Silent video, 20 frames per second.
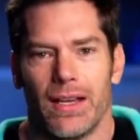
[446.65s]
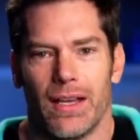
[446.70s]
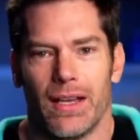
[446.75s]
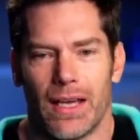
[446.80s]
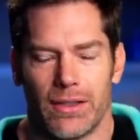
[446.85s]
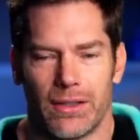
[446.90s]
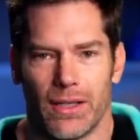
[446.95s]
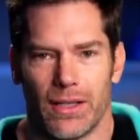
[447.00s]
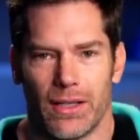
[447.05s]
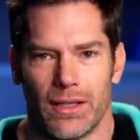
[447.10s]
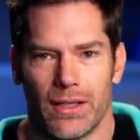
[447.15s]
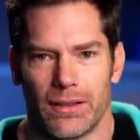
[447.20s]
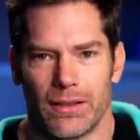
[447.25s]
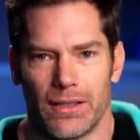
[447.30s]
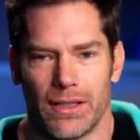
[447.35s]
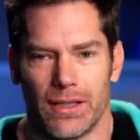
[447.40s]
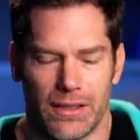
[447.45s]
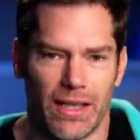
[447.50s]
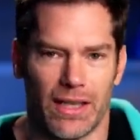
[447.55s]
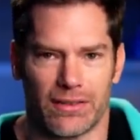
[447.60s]
And uh,
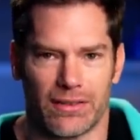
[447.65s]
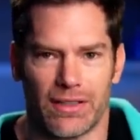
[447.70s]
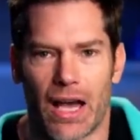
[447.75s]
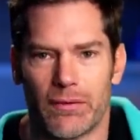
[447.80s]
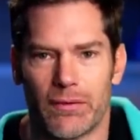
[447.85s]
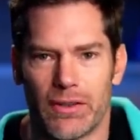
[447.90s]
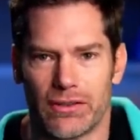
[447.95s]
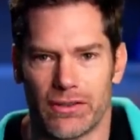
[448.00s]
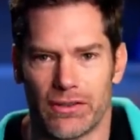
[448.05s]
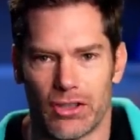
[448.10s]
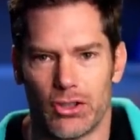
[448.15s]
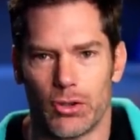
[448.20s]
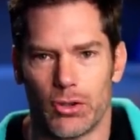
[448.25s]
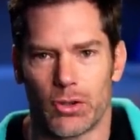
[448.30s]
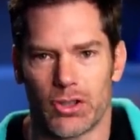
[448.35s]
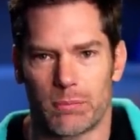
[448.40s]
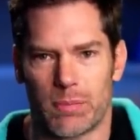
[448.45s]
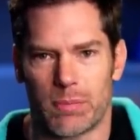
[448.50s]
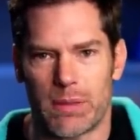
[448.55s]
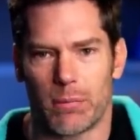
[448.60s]
y- yes, obviously
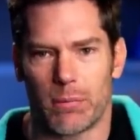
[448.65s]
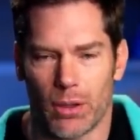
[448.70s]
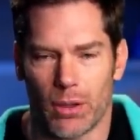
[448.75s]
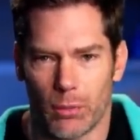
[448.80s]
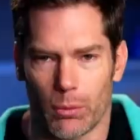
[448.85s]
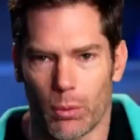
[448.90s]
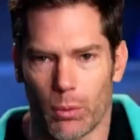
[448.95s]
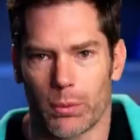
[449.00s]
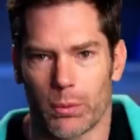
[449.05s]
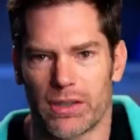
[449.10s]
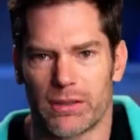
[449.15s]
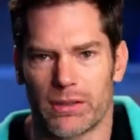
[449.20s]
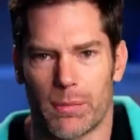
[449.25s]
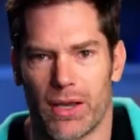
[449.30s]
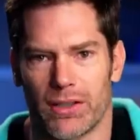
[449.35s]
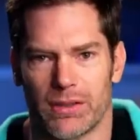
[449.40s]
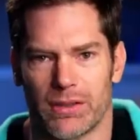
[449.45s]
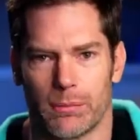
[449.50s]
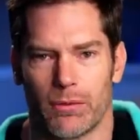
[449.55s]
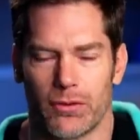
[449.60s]
Jewish people were
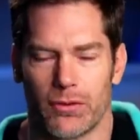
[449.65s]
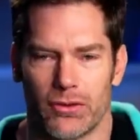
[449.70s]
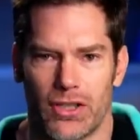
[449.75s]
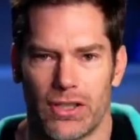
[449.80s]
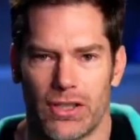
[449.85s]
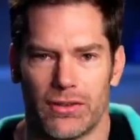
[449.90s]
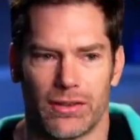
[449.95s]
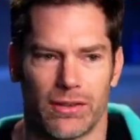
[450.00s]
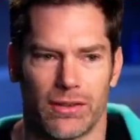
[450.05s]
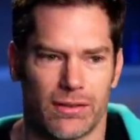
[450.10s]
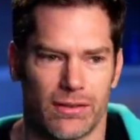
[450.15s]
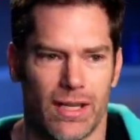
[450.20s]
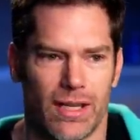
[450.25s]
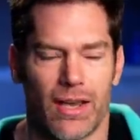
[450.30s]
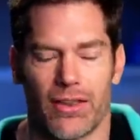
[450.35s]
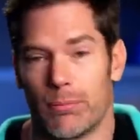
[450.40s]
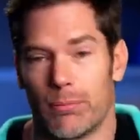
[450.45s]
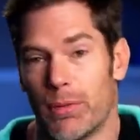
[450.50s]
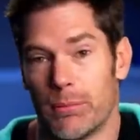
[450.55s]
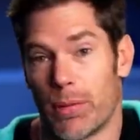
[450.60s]
responsible for Jesus'
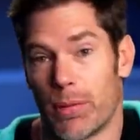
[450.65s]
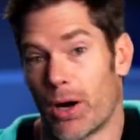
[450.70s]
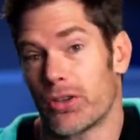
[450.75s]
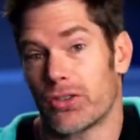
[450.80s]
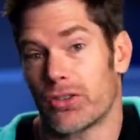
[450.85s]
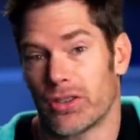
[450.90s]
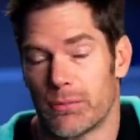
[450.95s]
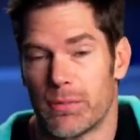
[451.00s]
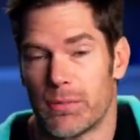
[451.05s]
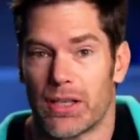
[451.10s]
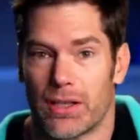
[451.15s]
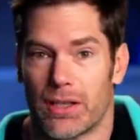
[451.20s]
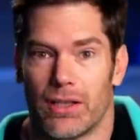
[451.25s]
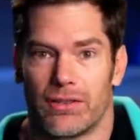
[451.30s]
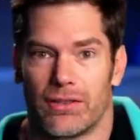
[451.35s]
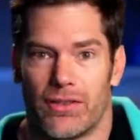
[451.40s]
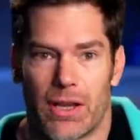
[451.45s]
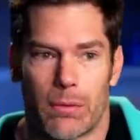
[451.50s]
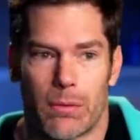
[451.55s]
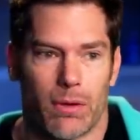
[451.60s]
death, but partially
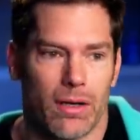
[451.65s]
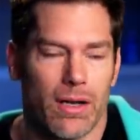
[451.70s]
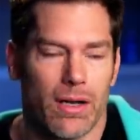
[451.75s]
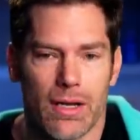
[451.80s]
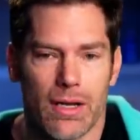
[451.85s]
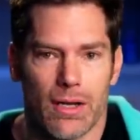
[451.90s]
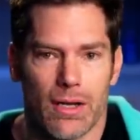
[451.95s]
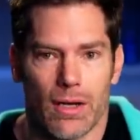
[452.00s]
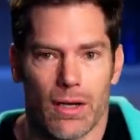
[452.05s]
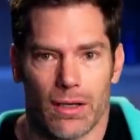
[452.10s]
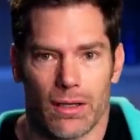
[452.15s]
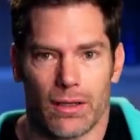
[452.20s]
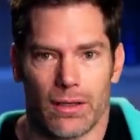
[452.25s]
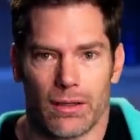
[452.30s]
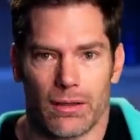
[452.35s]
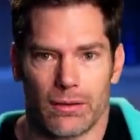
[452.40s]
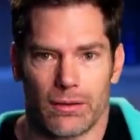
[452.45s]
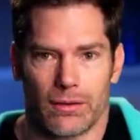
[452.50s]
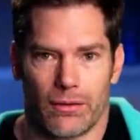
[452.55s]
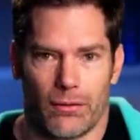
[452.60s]
because they were
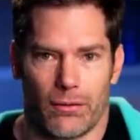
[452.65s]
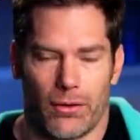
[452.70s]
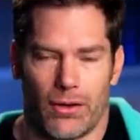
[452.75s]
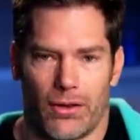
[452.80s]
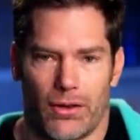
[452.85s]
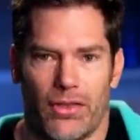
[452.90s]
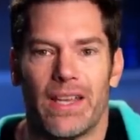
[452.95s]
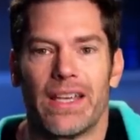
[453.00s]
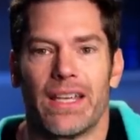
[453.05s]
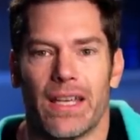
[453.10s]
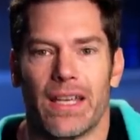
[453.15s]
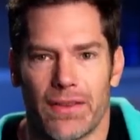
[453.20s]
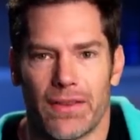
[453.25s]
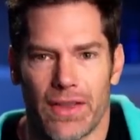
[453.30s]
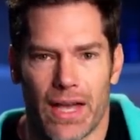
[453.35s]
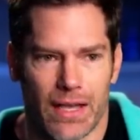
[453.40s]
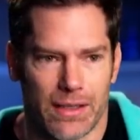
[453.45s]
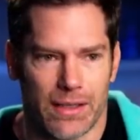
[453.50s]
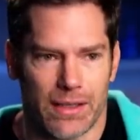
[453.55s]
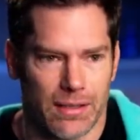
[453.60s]
uh, thinking
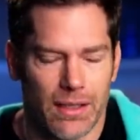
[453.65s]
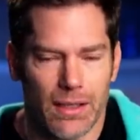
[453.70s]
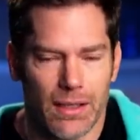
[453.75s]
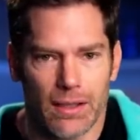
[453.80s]
that